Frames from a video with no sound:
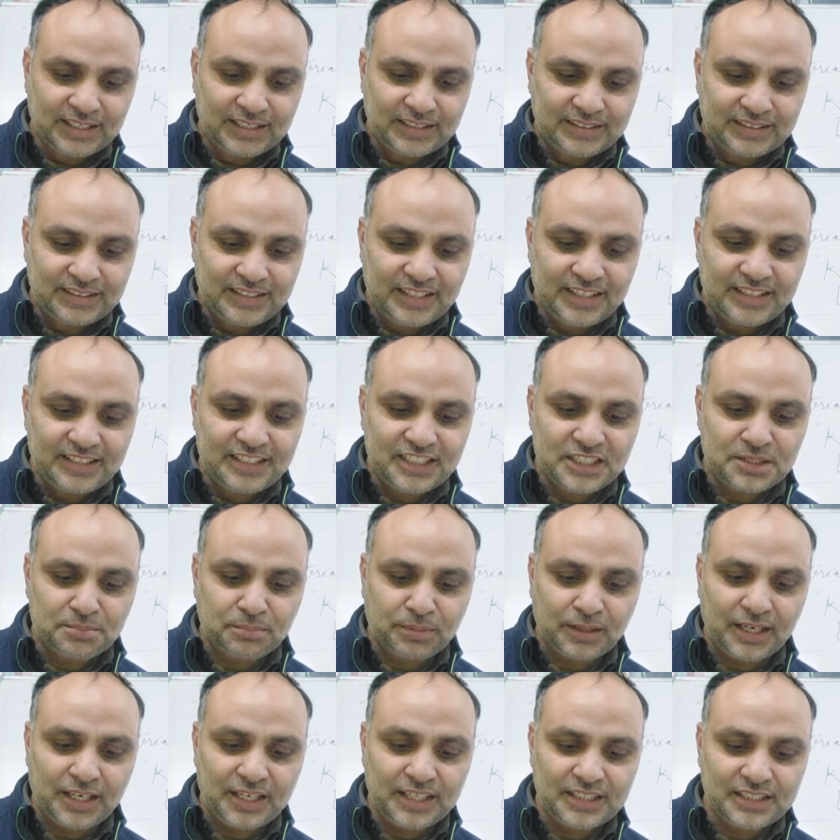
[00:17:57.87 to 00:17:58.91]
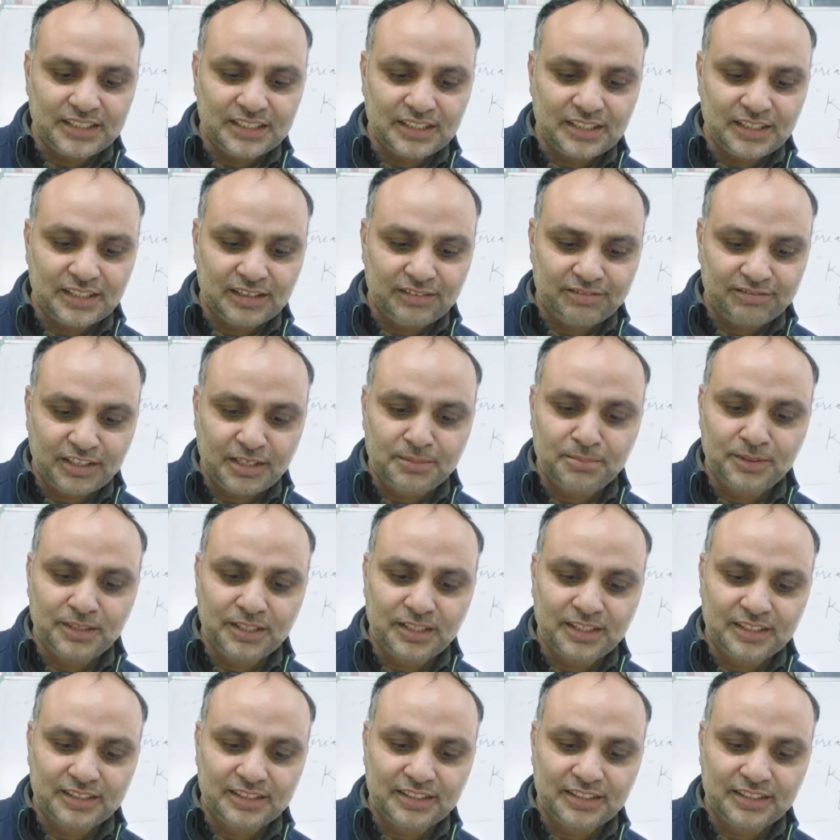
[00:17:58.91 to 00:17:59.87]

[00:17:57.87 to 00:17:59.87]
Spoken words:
They despise familiar